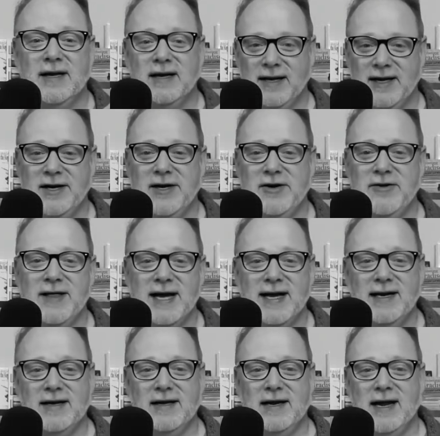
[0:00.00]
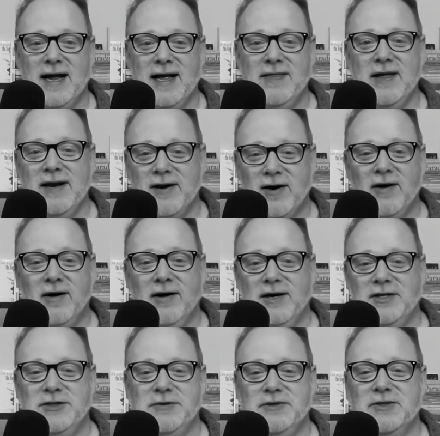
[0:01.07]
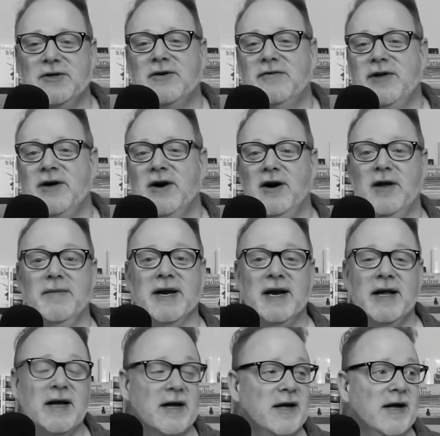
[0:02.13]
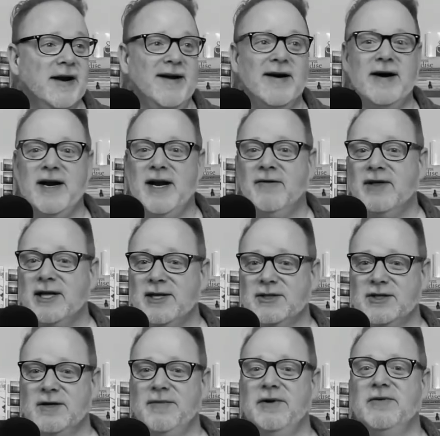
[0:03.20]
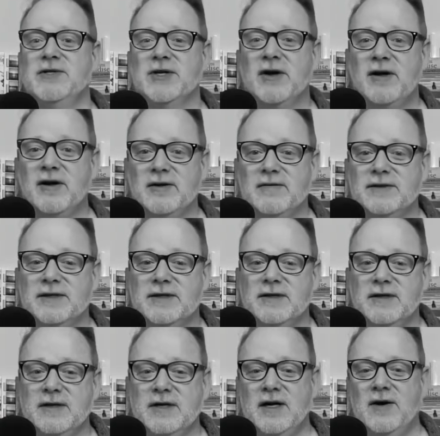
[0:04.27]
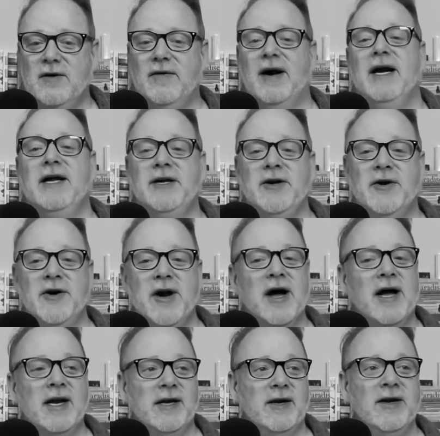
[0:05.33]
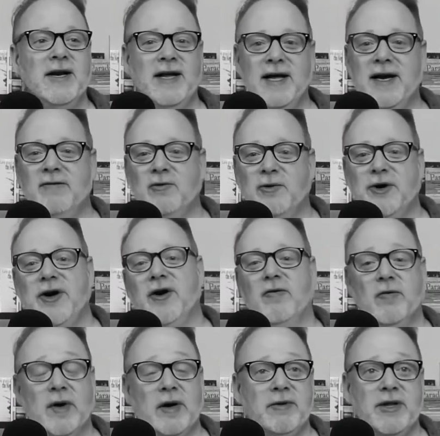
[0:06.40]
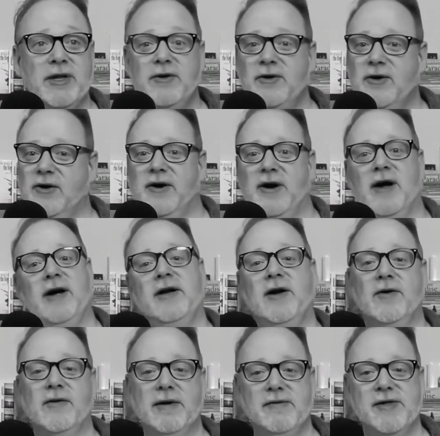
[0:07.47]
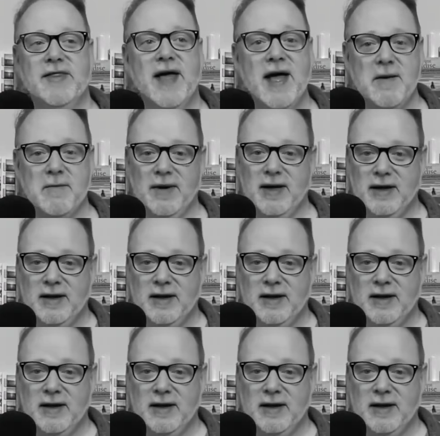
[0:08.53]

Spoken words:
Can you do that? And then R is you resolve the argument. Not everything is going to be resolved. Right? You're not going to get everyone to agree with you. You're not going to agree with them.